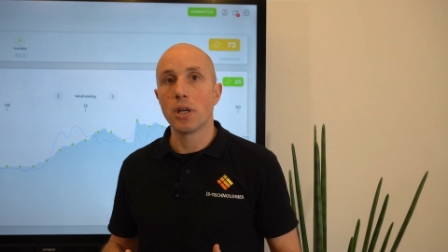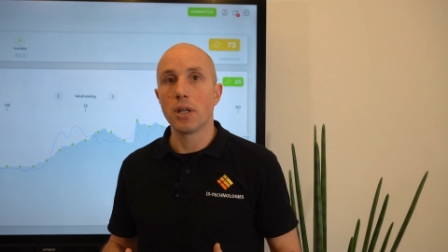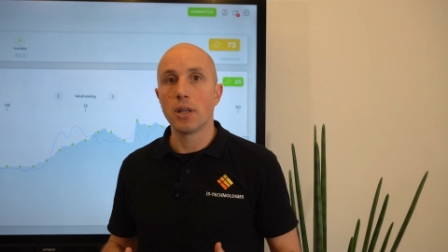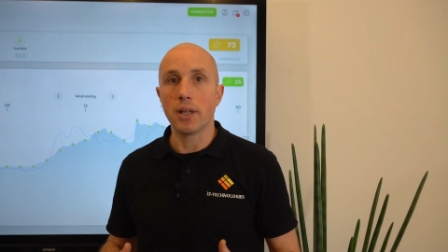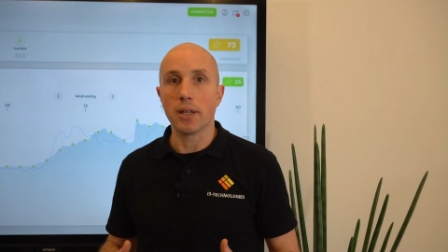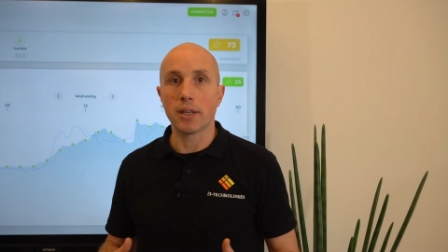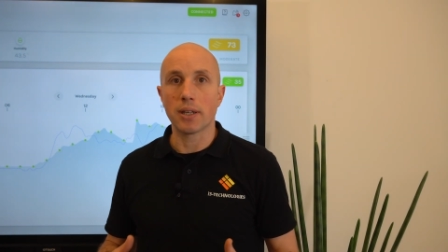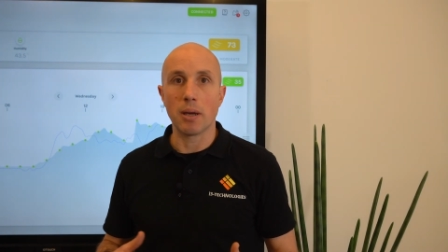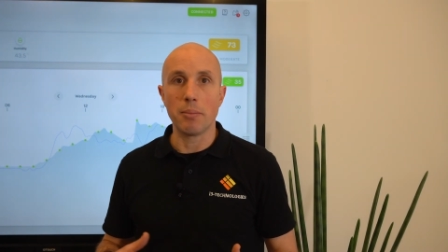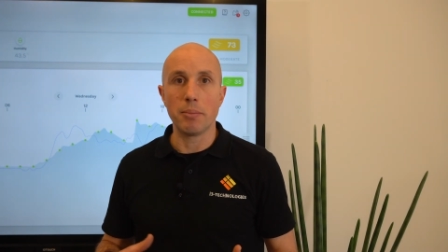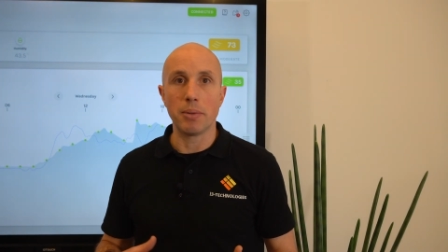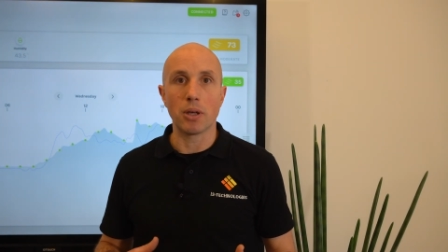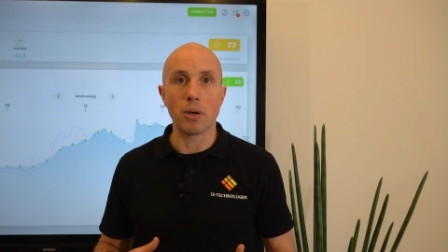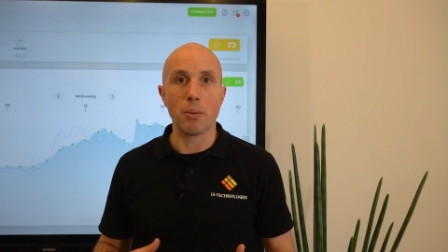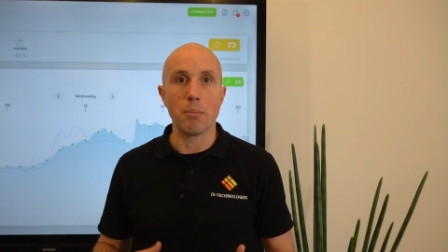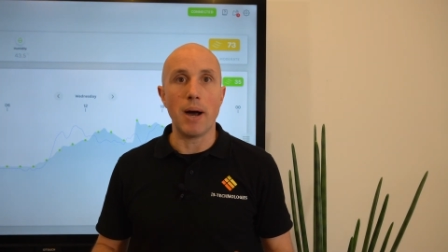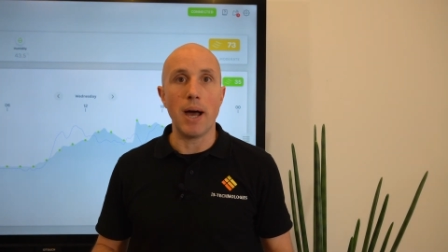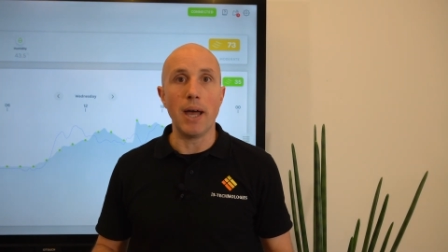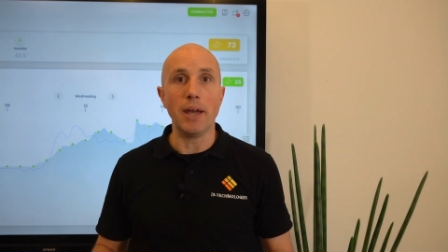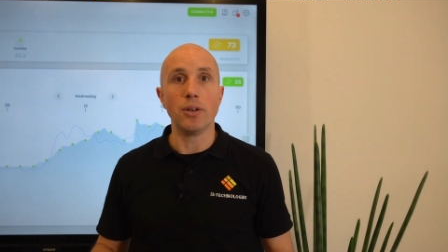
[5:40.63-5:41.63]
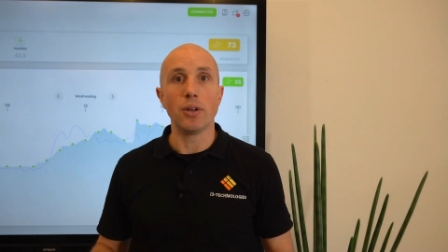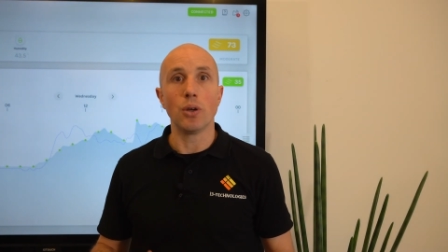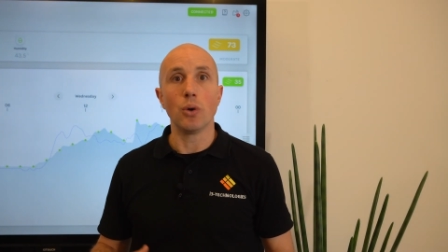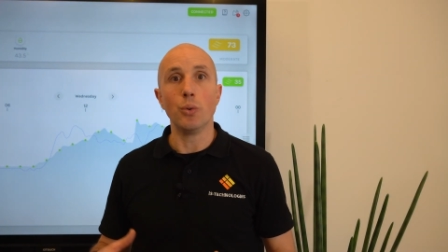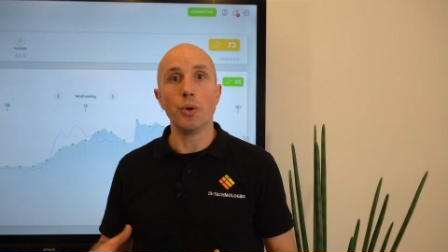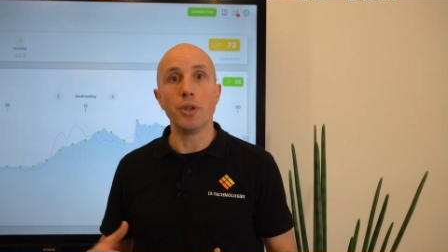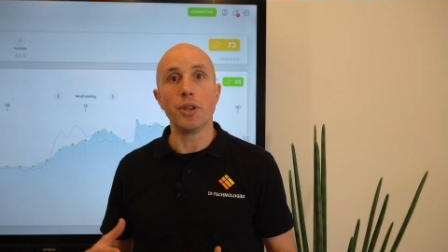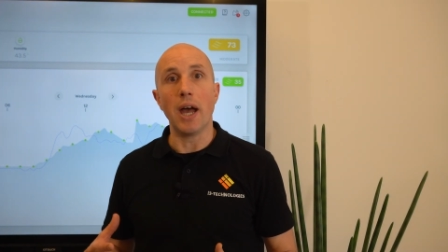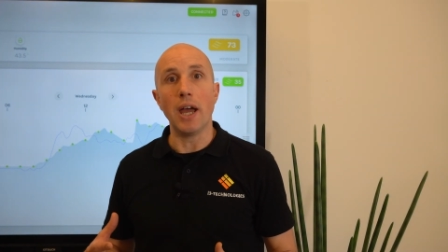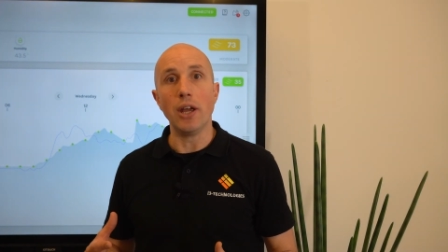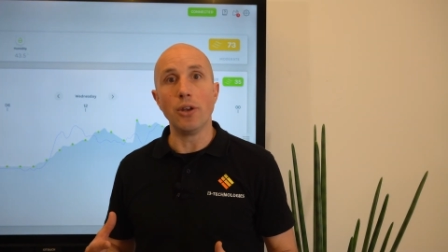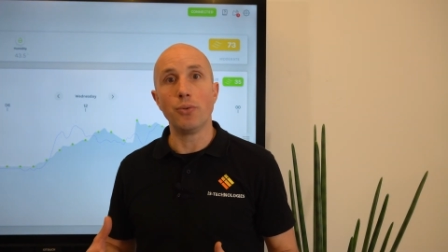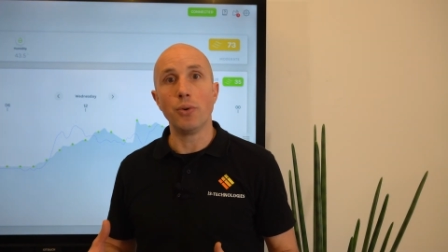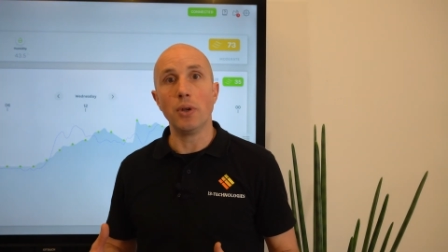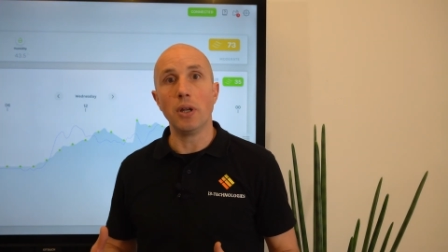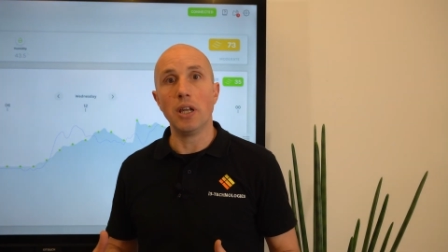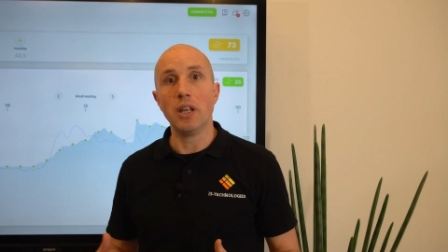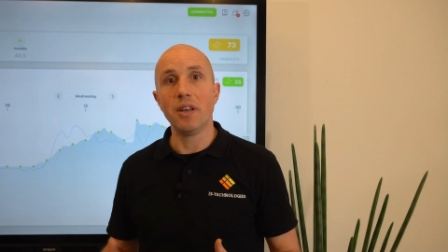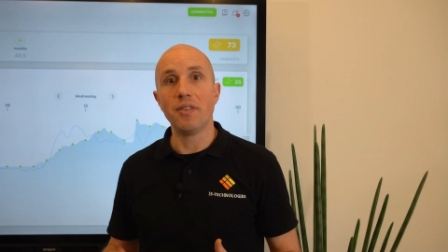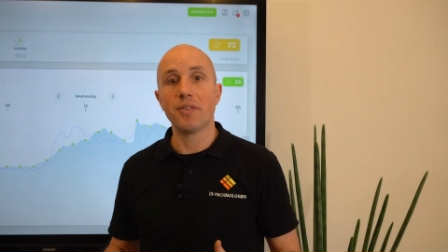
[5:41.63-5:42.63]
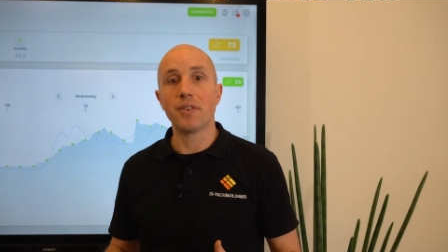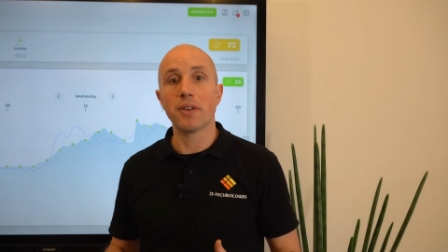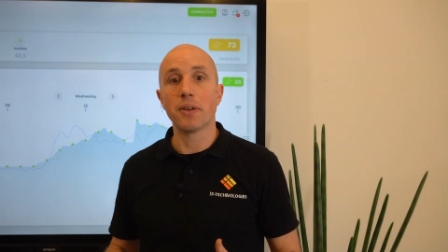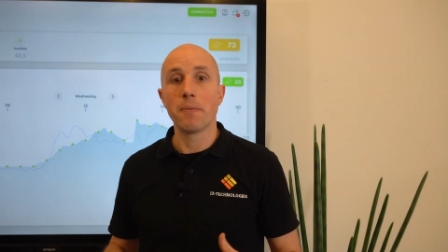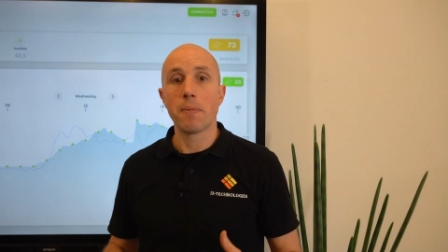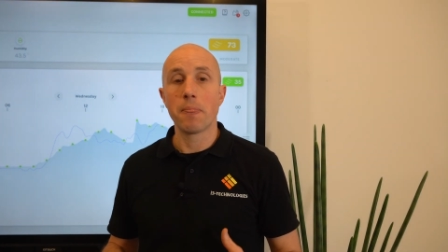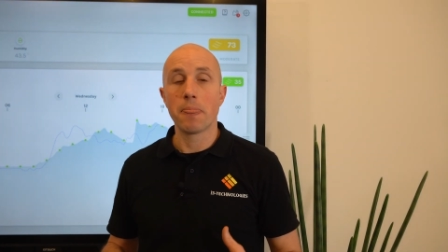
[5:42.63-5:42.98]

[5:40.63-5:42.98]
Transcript: that can be combined with the i3 Lift,